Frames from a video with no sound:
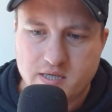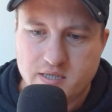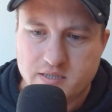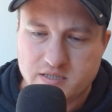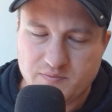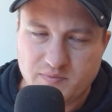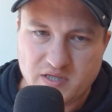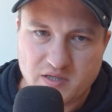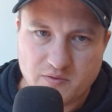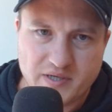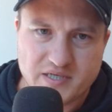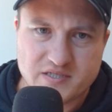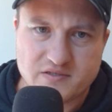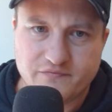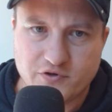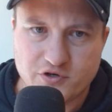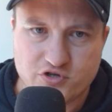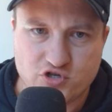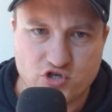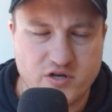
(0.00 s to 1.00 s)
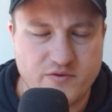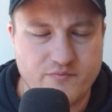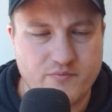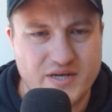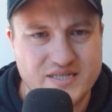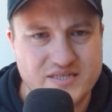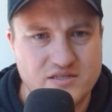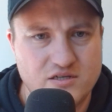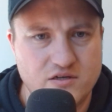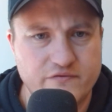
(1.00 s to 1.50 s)
to be the best version of
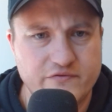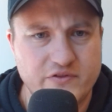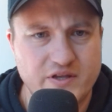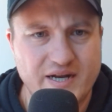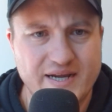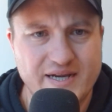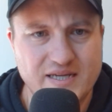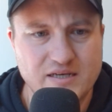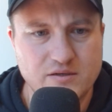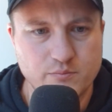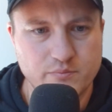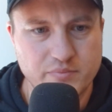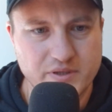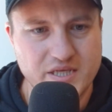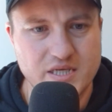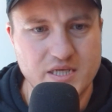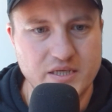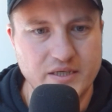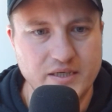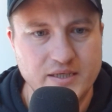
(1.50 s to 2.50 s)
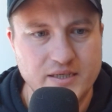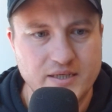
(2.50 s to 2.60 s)
myself that I can be.